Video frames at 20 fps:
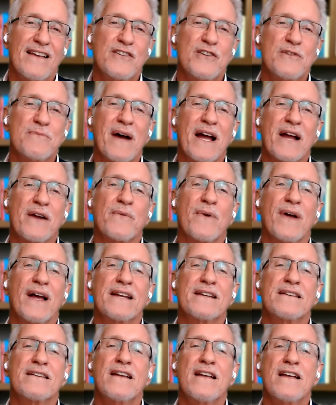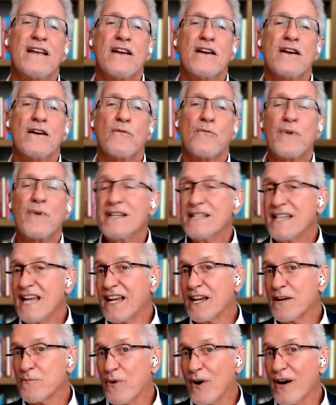You might write, we
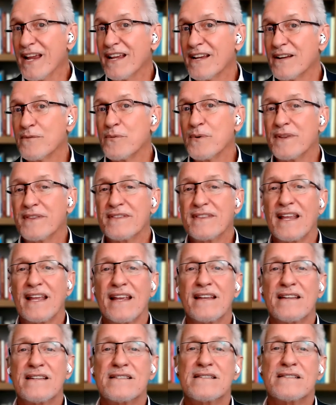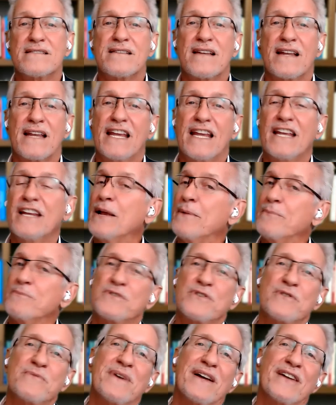take a break when things heat up
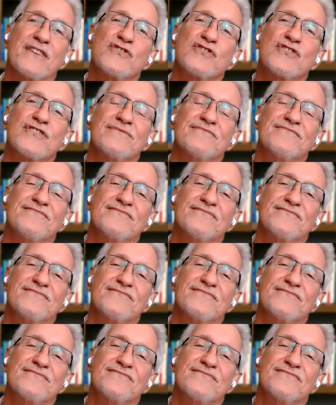too much.